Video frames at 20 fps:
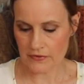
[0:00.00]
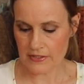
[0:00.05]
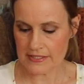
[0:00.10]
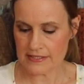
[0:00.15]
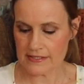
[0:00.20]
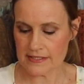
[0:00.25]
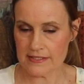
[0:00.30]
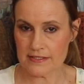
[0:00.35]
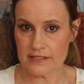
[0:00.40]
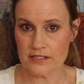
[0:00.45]

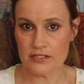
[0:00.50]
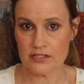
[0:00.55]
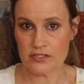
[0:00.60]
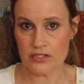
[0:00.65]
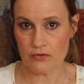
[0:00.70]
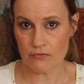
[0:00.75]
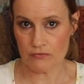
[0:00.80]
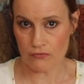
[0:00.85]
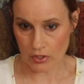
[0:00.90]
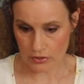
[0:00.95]
This is the
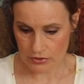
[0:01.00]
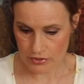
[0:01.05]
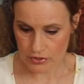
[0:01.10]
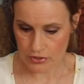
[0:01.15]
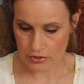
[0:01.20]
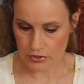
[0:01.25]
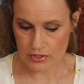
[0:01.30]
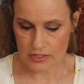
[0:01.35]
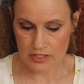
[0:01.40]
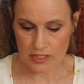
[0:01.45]

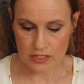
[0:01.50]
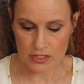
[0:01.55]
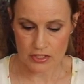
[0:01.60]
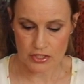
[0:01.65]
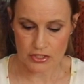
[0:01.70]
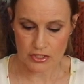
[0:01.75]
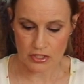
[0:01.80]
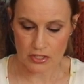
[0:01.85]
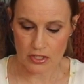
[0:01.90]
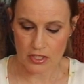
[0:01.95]
Toronto
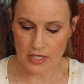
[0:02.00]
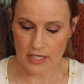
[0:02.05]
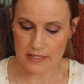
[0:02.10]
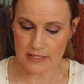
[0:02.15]
t-shirt